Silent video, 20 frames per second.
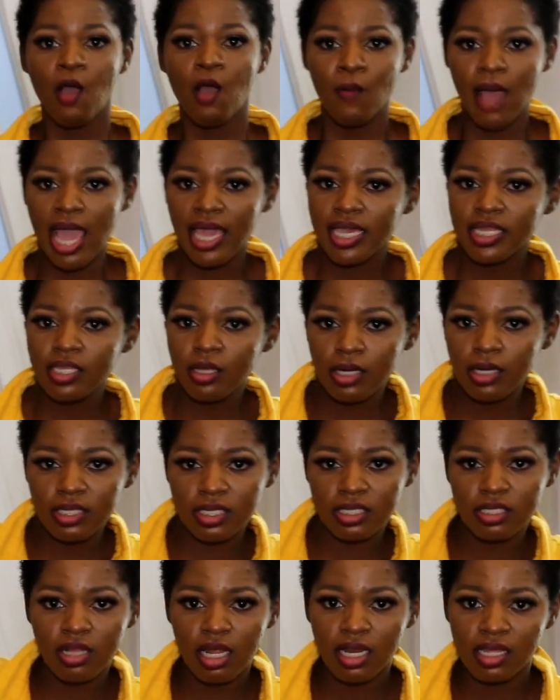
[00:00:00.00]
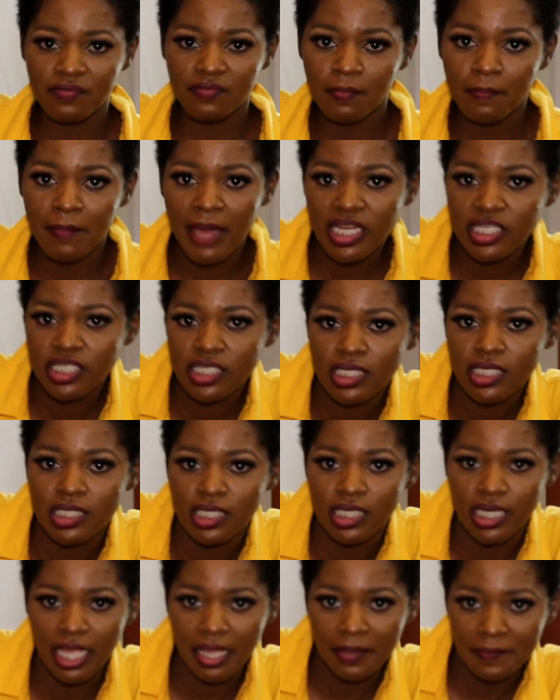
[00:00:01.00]
Why Gidoni did not even mention
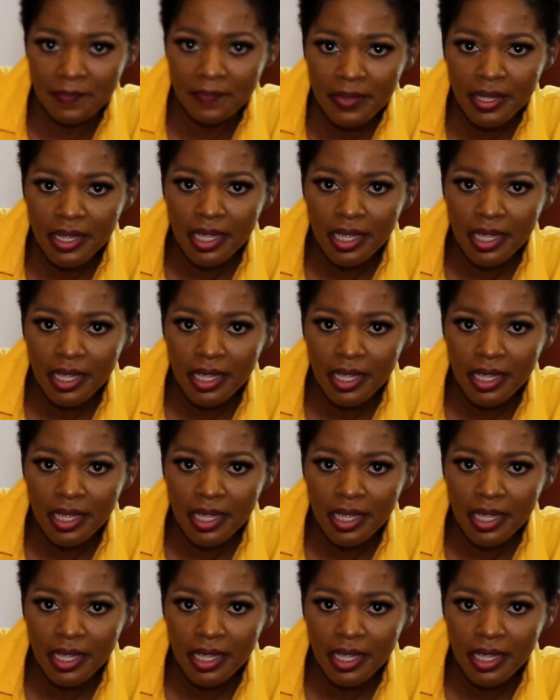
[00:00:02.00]
her name?